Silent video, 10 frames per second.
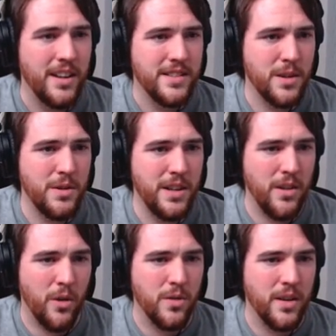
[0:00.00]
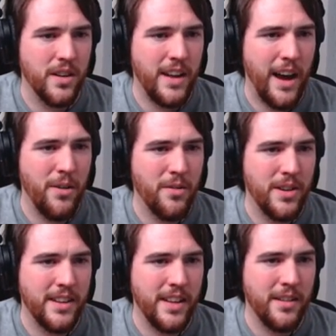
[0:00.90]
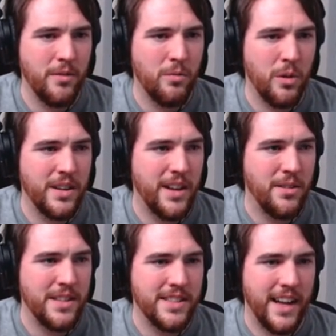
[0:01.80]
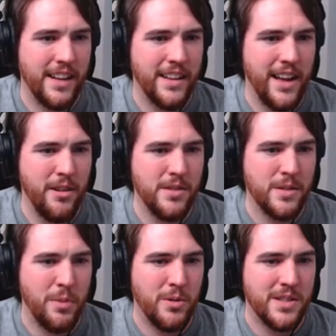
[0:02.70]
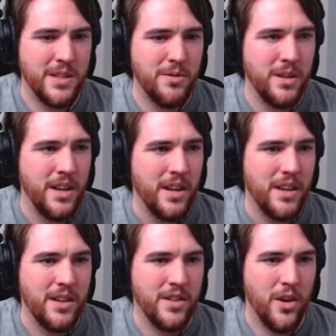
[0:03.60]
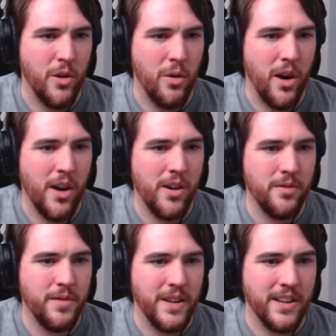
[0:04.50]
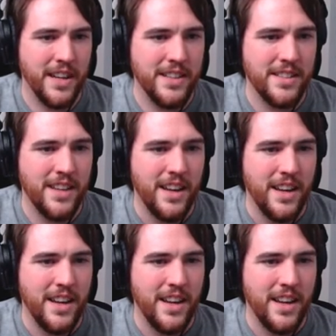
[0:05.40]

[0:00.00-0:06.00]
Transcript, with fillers: So, you know, now everything worked out exactly how it was supposed to. No hard feelings.